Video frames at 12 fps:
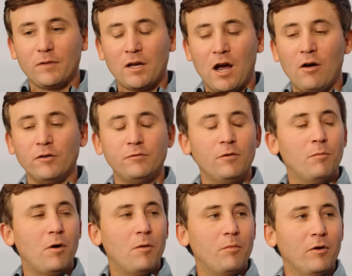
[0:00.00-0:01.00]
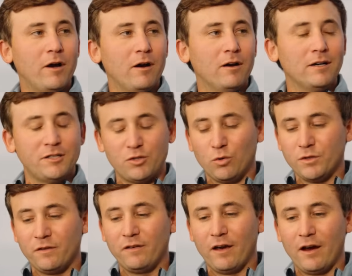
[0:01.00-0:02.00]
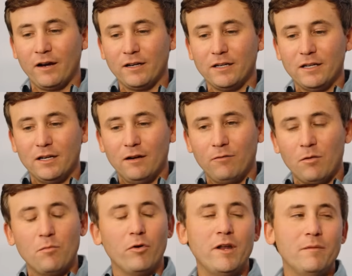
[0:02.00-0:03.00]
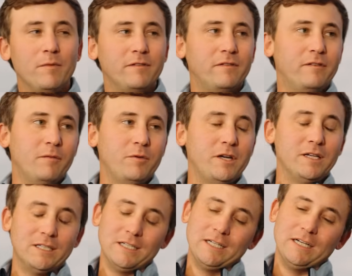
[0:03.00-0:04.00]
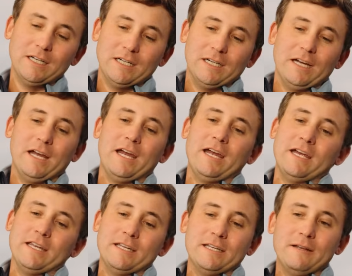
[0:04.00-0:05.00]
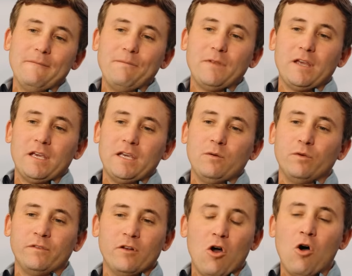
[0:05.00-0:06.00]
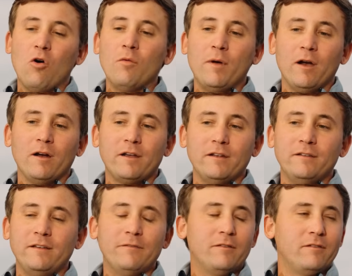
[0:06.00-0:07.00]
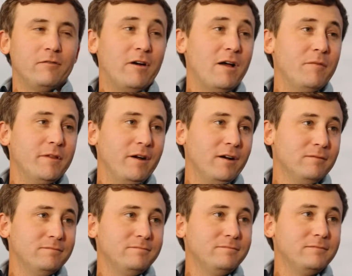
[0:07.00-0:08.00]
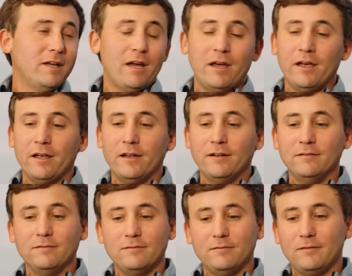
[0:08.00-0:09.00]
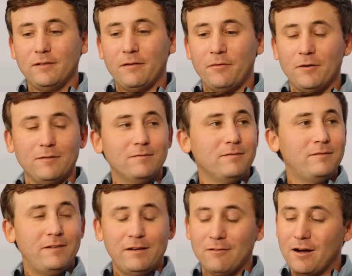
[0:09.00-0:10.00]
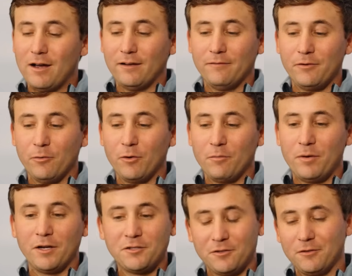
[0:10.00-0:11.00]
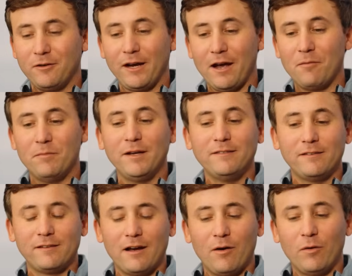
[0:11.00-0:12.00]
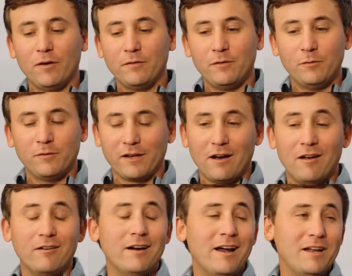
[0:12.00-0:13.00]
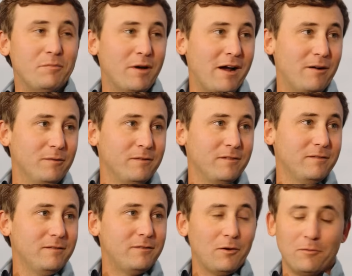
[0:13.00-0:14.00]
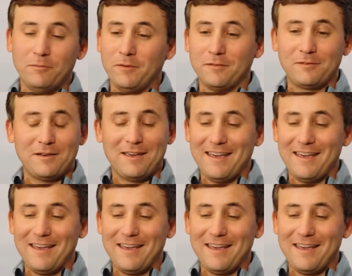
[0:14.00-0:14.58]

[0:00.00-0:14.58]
college football player at Georgia Tech from Meridian, Mississippi, and he was an All-American defensive lineman there, and D line. D line. If you want to picture like how big this guy was, he was like 190 pounds. So this,